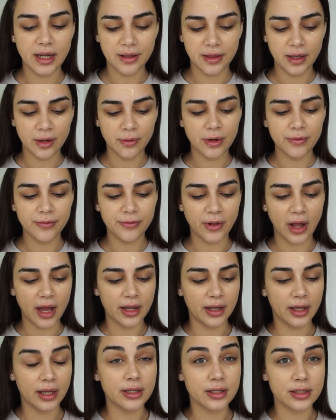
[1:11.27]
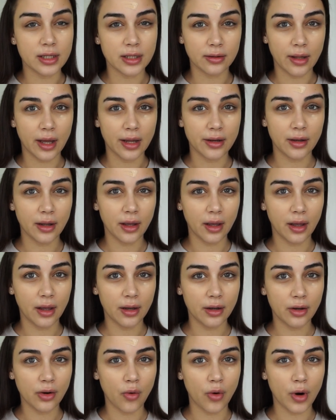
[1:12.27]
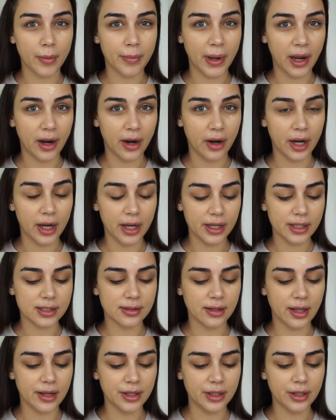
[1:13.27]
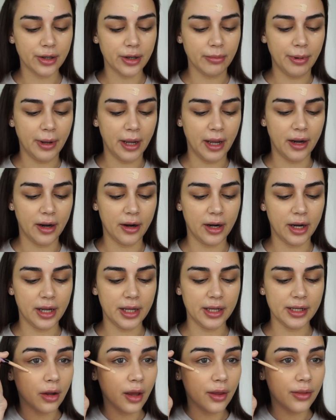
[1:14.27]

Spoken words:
I think we're flying into London or Paris. London or Paris.